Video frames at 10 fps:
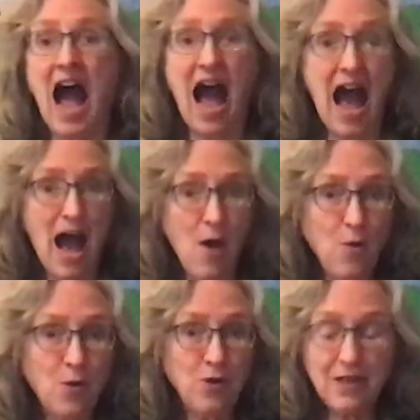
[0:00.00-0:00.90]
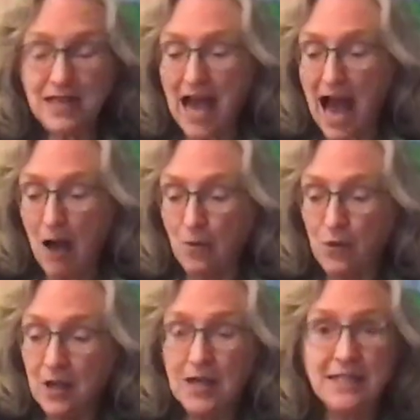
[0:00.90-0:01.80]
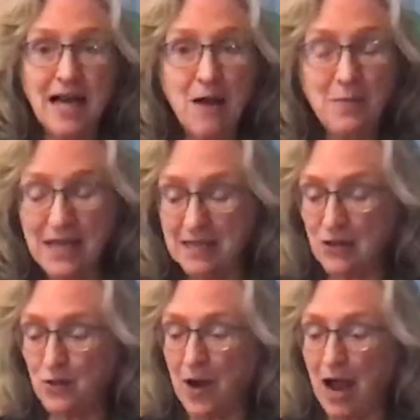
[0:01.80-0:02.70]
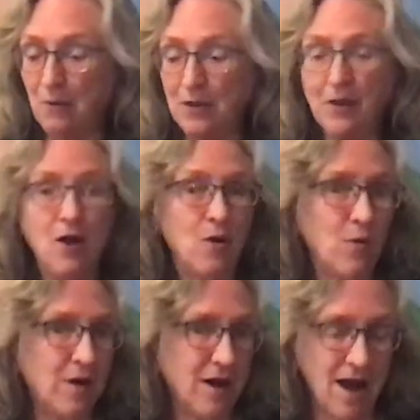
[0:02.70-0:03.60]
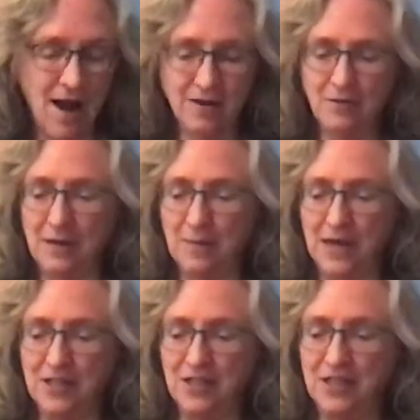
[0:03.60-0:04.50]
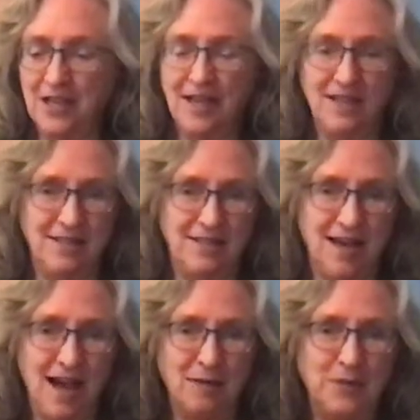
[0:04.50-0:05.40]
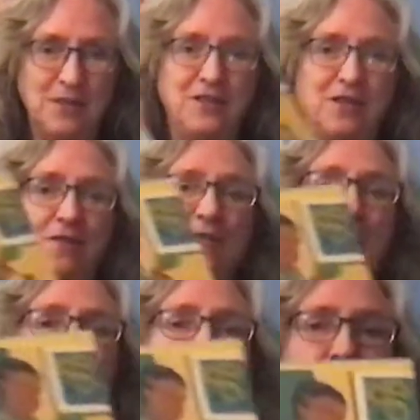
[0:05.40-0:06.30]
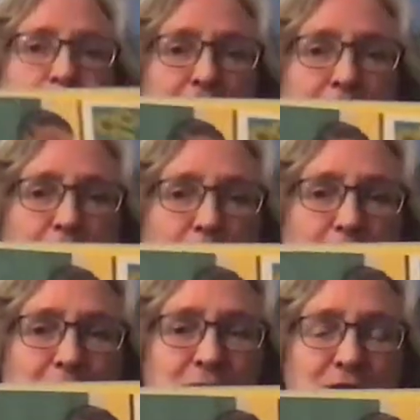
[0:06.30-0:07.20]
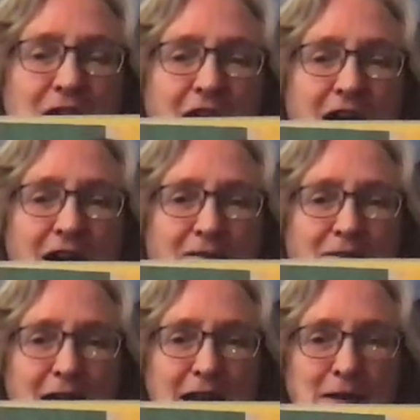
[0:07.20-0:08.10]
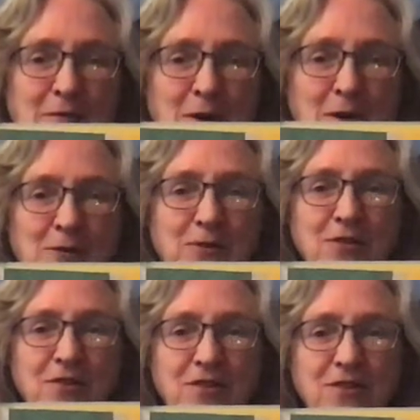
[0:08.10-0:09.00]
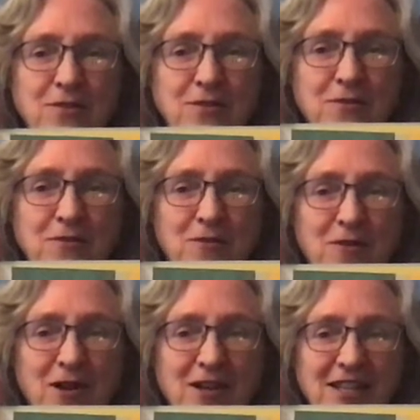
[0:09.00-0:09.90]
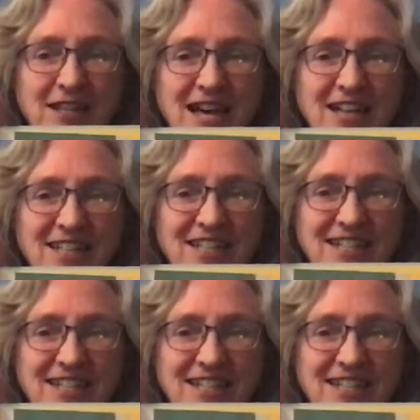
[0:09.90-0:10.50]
Howl, yowl, tummies growl. We're a hungry bunch. It's time to serve up heaping bowls of rainbow stew for lunch.